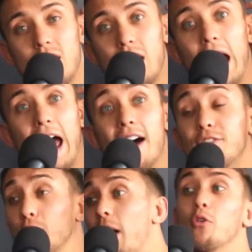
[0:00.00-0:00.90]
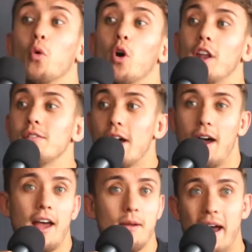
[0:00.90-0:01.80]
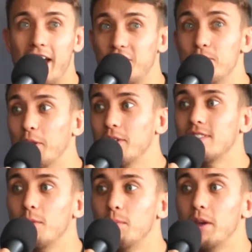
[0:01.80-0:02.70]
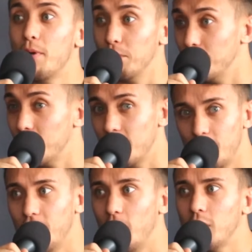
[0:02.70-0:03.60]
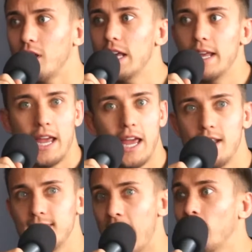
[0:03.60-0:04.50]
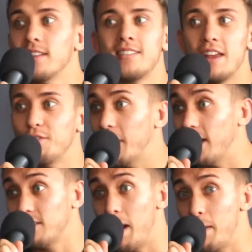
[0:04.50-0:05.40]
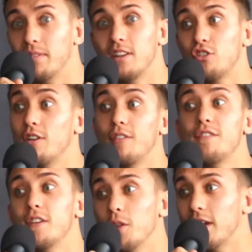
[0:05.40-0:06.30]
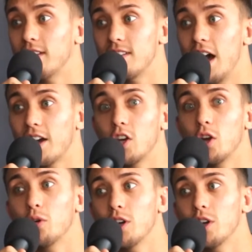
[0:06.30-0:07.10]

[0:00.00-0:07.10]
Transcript: After round 1, I imagine Billy's going to be probably an underdog. And now I can safely exit my position if I feel like it's not going to go good.